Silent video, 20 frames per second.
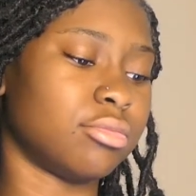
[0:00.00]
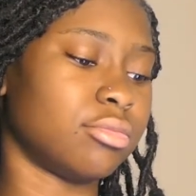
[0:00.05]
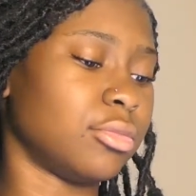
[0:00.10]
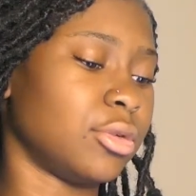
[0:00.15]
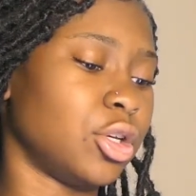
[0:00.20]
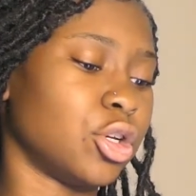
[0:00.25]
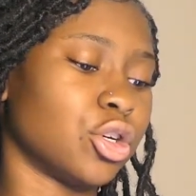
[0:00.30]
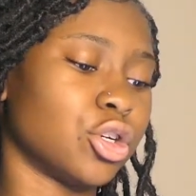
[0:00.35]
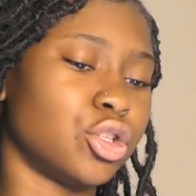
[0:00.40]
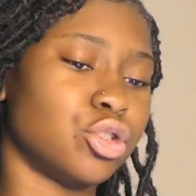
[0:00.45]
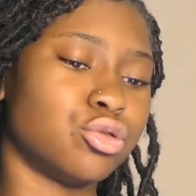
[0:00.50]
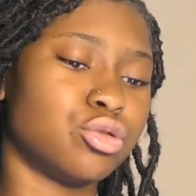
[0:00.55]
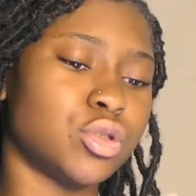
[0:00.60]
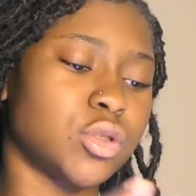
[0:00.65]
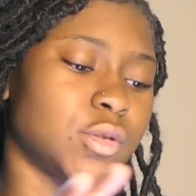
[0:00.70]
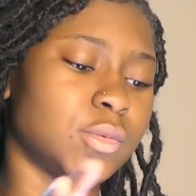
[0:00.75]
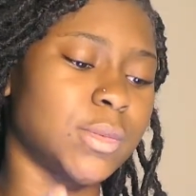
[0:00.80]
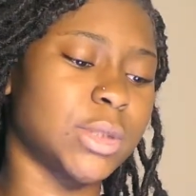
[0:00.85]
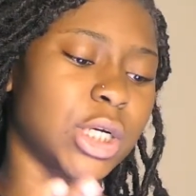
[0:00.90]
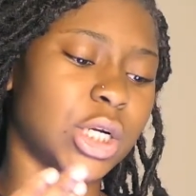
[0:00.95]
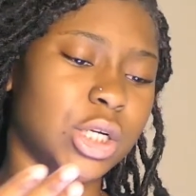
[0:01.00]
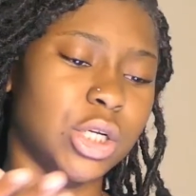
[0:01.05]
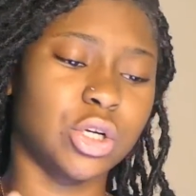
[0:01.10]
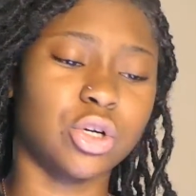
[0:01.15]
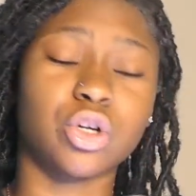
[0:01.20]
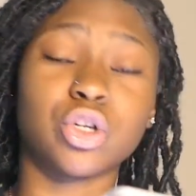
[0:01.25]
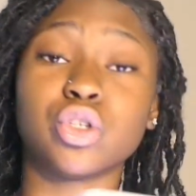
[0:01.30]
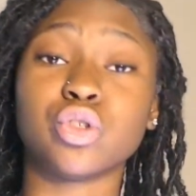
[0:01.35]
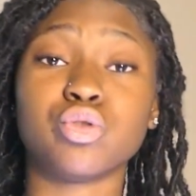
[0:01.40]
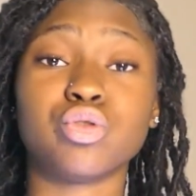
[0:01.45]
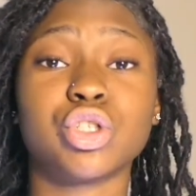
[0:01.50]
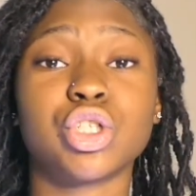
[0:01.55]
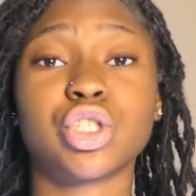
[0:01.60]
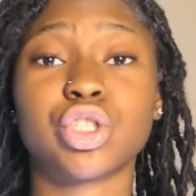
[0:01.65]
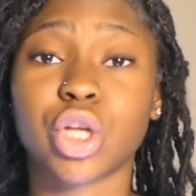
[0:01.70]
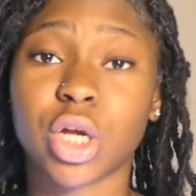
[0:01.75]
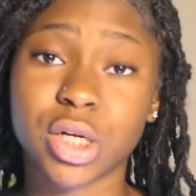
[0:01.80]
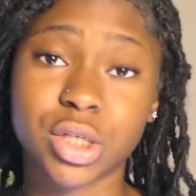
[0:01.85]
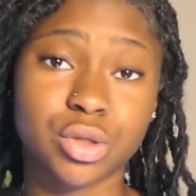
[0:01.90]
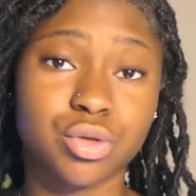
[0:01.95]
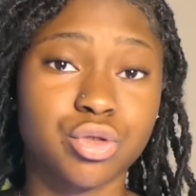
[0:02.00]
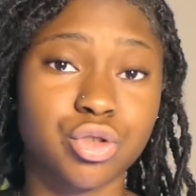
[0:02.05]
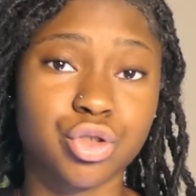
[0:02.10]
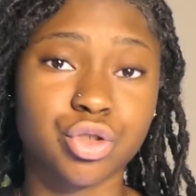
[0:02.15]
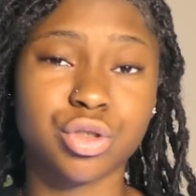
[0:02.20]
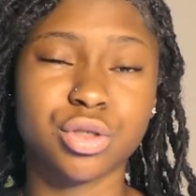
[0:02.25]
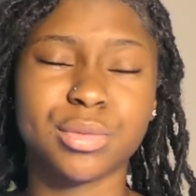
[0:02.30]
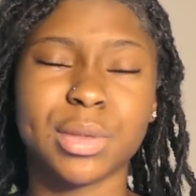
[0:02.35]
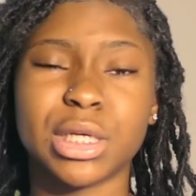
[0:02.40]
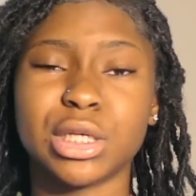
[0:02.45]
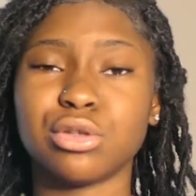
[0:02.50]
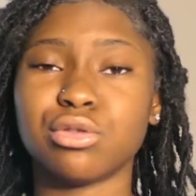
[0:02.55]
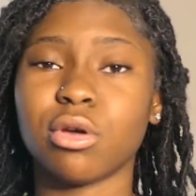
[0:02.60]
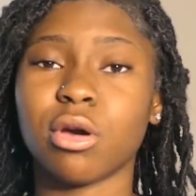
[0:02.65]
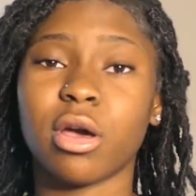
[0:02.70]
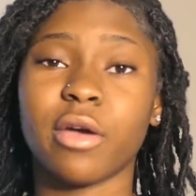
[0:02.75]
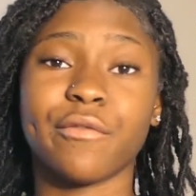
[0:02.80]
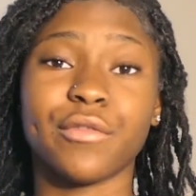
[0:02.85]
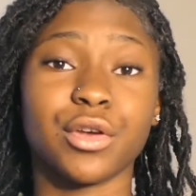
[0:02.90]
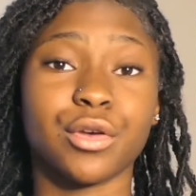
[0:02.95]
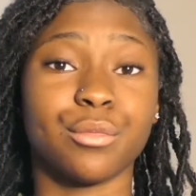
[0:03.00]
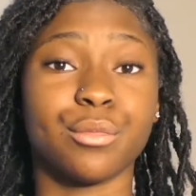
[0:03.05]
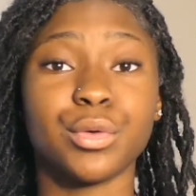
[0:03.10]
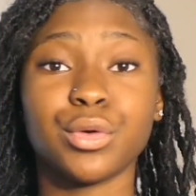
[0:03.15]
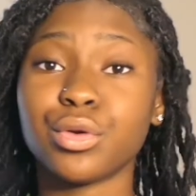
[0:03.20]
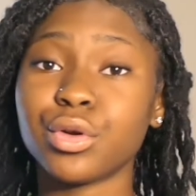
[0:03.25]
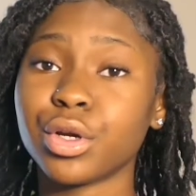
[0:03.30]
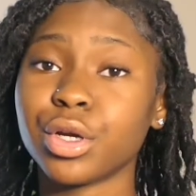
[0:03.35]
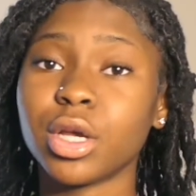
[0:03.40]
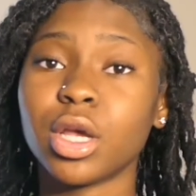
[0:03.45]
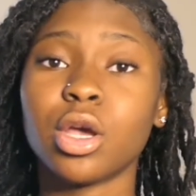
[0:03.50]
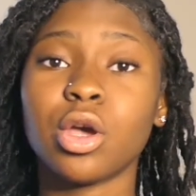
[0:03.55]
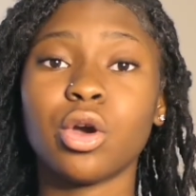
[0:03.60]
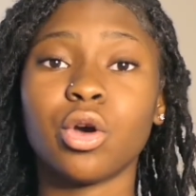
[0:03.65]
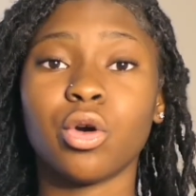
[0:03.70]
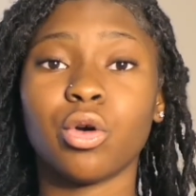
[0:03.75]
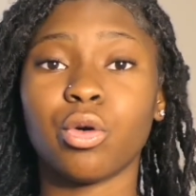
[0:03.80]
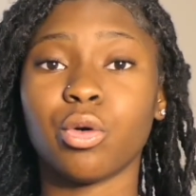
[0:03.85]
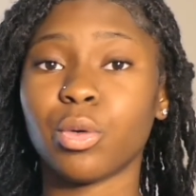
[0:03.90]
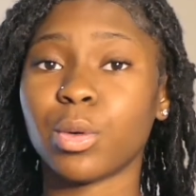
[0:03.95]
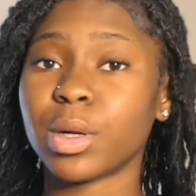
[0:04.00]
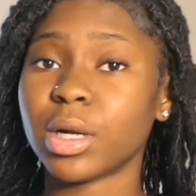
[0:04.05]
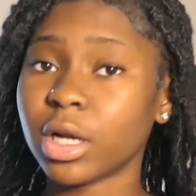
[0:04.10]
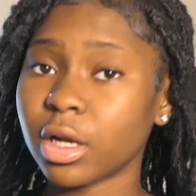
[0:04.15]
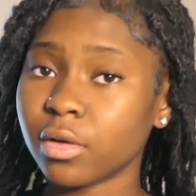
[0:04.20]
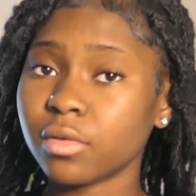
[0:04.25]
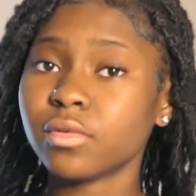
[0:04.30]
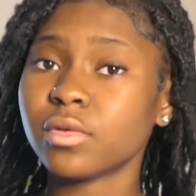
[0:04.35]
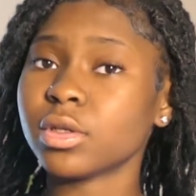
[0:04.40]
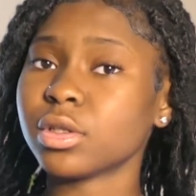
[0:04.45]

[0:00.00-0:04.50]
your YouTube journey, or you just starting YouTube and you don't have a computer or whatever.